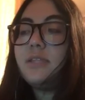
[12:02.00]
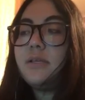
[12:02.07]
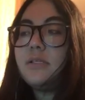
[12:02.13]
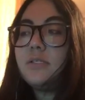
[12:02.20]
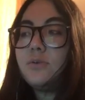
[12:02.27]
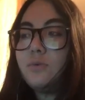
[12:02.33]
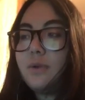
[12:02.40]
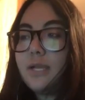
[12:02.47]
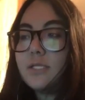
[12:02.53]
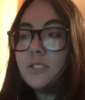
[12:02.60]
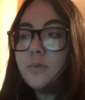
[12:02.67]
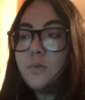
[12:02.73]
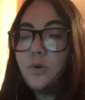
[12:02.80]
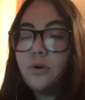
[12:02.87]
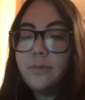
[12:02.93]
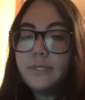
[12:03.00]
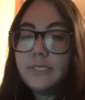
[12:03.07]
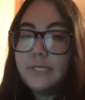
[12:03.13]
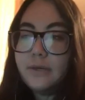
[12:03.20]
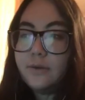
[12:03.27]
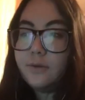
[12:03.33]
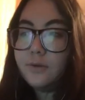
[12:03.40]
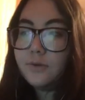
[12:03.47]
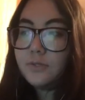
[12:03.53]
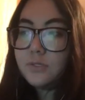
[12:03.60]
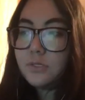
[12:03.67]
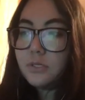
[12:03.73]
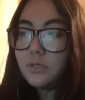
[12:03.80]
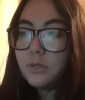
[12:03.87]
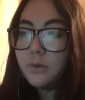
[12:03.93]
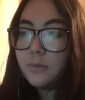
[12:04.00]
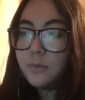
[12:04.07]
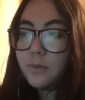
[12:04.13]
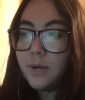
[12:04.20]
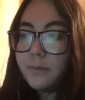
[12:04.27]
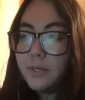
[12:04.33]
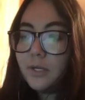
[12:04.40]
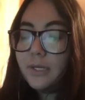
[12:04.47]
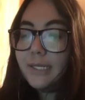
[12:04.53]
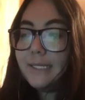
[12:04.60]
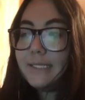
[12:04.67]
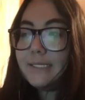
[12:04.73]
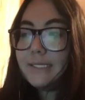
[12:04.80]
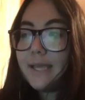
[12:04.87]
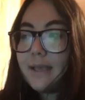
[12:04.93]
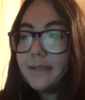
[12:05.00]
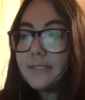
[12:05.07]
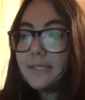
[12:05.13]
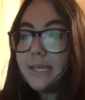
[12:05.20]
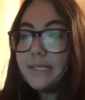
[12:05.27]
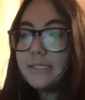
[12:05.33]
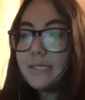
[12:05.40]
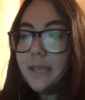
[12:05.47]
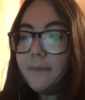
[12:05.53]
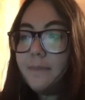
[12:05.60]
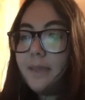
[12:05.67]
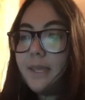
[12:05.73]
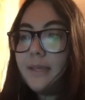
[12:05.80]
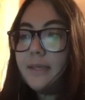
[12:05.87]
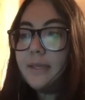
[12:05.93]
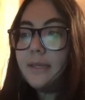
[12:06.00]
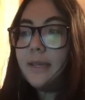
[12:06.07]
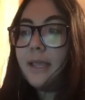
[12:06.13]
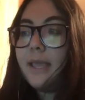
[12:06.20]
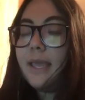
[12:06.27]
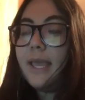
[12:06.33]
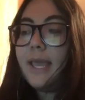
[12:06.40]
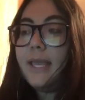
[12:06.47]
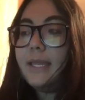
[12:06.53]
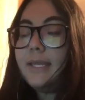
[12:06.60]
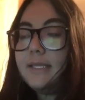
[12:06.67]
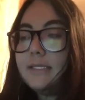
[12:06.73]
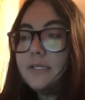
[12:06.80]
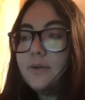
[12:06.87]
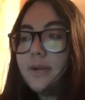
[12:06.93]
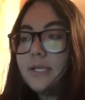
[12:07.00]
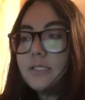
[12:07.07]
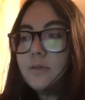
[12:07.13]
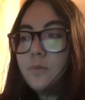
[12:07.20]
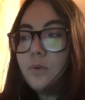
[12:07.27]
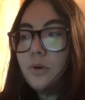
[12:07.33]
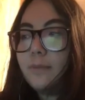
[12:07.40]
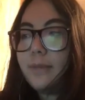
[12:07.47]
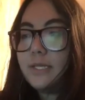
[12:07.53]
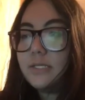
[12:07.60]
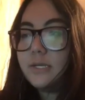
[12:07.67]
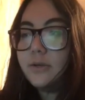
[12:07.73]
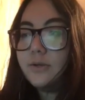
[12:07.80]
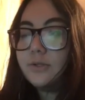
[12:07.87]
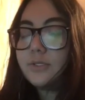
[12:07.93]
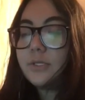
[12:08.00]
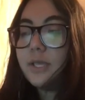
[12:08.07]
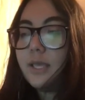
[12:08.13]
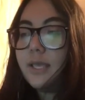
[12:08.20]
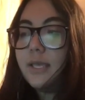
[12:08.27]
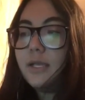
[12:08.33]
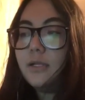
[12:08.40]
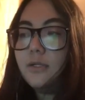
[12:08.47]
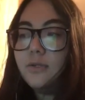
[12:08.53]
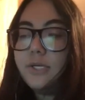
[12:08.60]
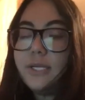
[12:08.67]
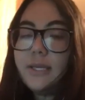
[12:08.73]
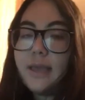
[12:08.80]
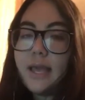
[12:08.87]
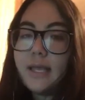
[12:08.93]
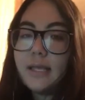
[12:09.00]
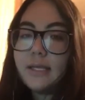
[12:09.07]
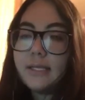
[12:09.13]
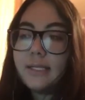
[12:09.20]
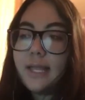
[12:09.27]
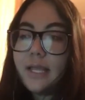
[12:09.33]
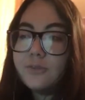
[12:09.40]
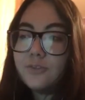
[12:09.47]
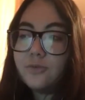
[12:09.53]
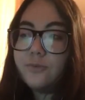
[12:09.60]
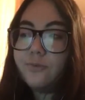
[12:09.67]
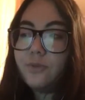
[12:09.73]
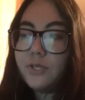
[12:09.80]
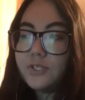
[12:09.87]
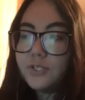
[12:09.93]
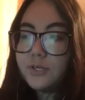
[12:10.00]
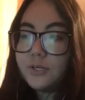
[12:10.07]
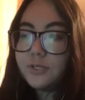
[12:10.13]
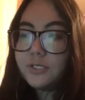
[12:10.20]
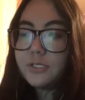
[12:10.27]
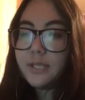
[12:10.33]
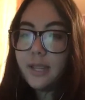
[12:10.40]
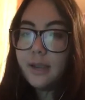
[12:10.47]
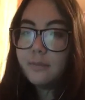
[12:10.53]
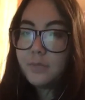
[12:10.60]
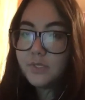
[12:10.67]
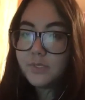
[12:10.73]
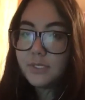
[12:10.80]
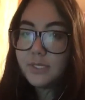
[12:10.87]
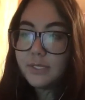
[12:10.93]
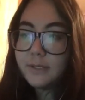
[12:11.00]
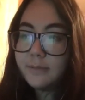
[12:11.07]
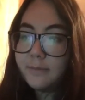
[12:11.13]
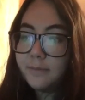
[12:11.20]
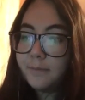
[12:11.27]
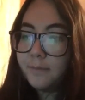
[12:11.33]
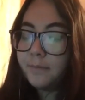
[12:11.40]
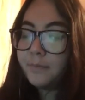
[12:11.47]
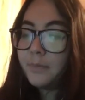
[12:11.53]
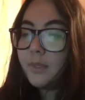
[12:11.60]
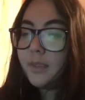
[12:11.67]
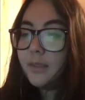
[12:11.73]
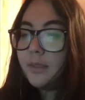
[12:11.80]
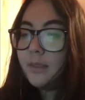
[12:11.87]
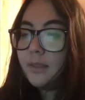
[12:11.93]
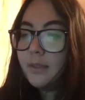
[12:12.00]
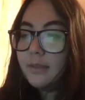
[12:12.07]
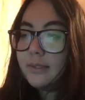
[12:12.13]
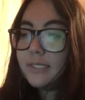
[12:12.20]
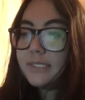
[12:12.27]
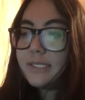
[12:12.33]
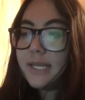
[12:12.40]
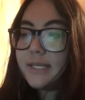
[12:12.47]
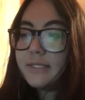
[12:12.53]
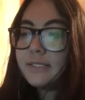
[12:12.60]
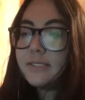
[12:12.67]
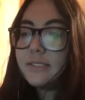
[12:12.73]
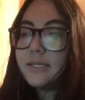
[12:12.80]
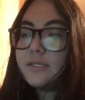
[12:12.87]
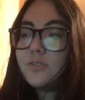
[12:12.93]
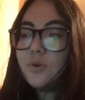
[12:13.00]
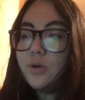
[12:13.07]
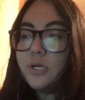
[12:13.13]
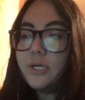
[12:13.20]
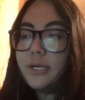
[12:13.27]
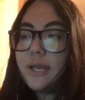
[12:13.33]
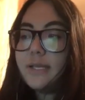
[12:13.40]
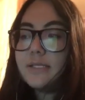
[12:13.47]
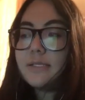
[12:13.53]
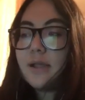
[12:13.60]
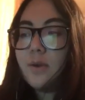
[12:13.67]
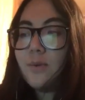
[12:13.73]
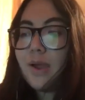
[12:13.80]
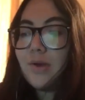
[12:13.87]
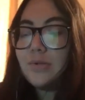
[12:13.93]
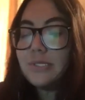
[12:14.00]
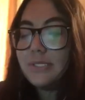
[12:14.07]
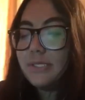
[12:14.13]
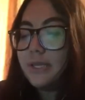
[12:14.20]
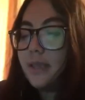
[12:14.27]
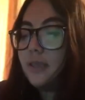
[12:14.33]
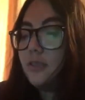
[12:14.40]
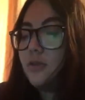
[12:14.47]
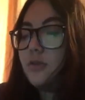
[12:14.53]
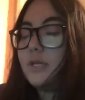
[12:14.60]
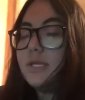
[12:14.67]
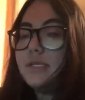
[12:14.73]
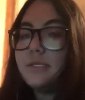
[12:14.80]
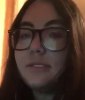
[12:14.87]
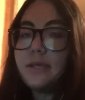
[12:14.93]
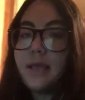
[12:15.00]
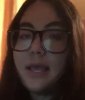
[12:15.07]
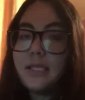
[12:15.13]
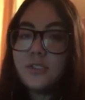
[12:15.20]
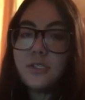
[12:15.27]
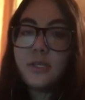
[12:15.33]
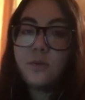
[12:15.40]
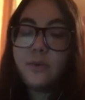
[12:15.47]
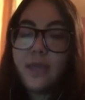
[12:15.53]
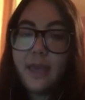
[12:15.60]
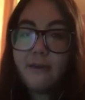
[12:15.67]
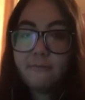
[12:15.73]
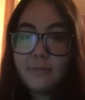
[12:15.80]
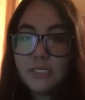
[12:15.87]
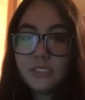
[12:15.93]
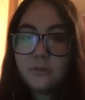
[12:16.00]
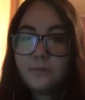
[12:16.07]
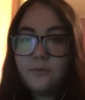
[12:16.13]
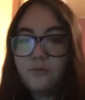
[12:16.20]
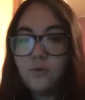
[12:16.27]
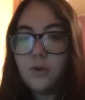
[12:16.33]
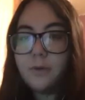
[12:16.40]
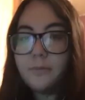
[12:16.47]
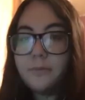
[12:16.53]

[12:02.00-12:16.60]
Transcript: direct support materials, primarily text and tape and indirect support materials, including classroom fixtures and music. The text is organized around 10 units, as we have mentioned before.